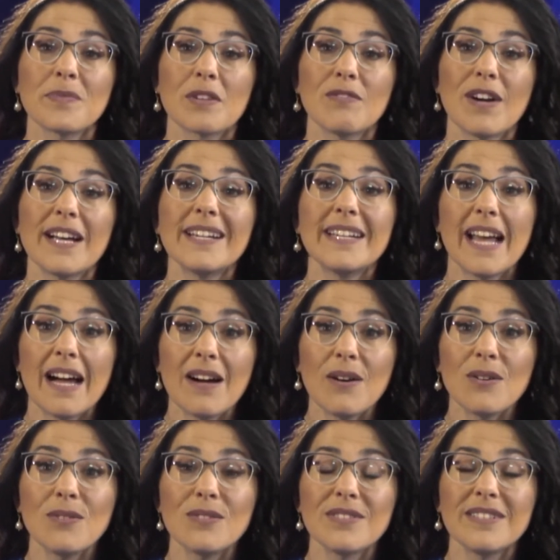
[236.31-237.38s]
Right
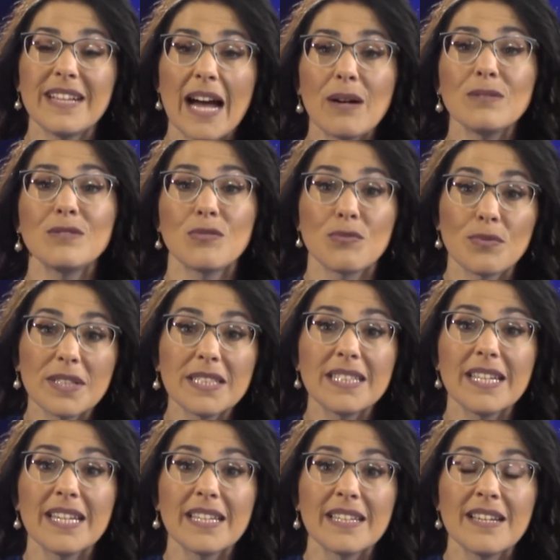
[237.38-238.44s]
now is
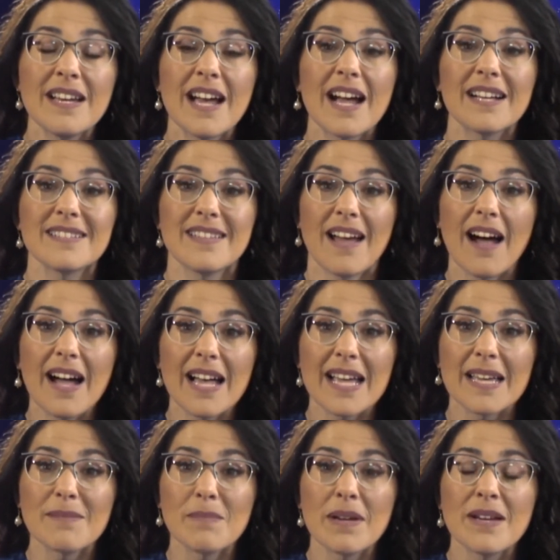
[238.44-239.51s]
really a
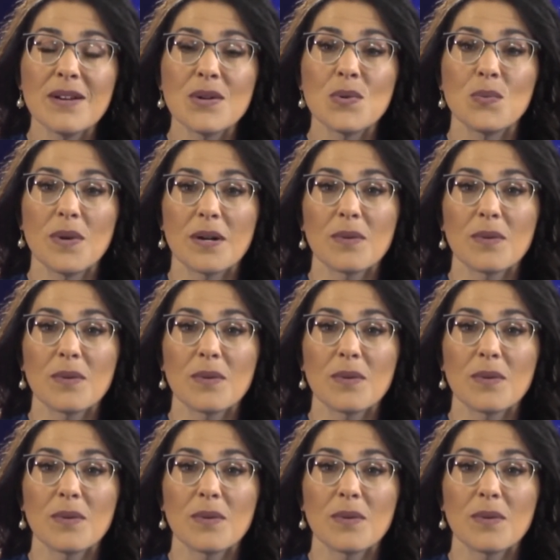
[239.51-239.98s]
time where